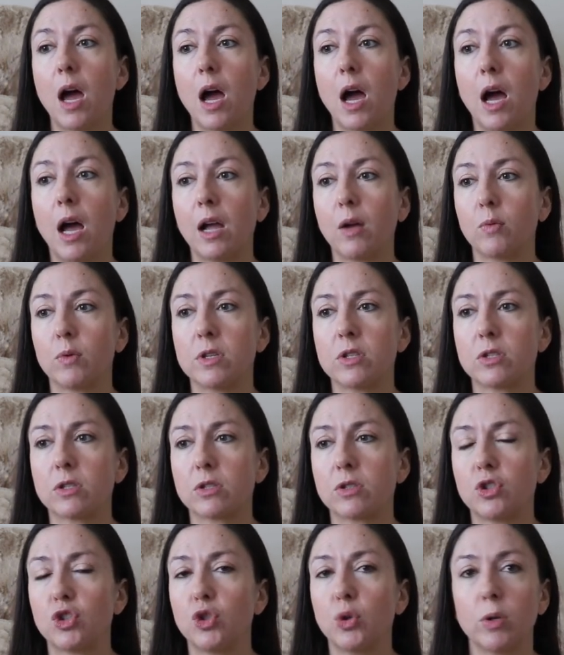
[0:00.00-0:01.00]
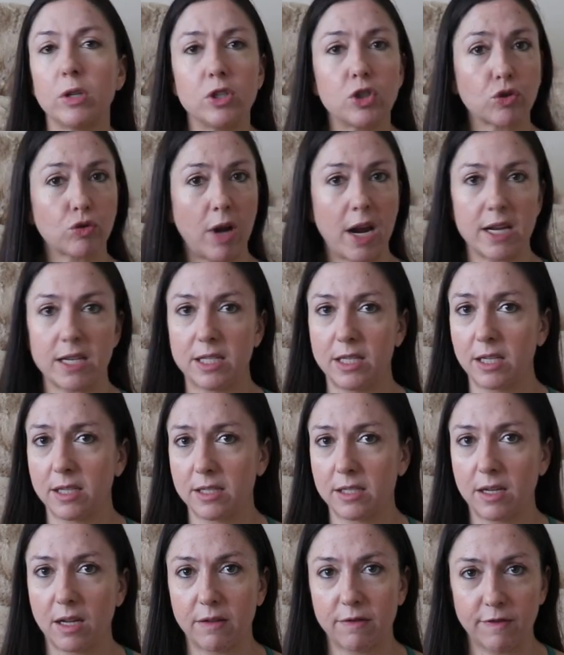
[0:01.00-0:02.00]
I was doing drastic
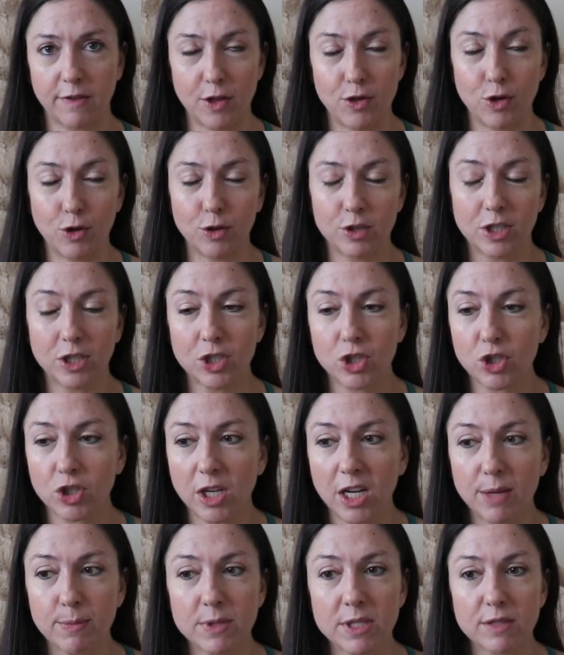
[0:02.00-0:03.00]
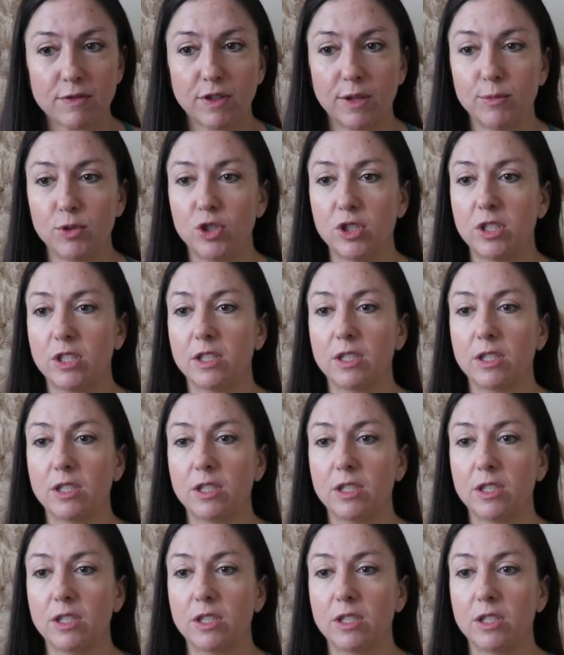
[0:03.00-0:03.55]
stuff in those extremes from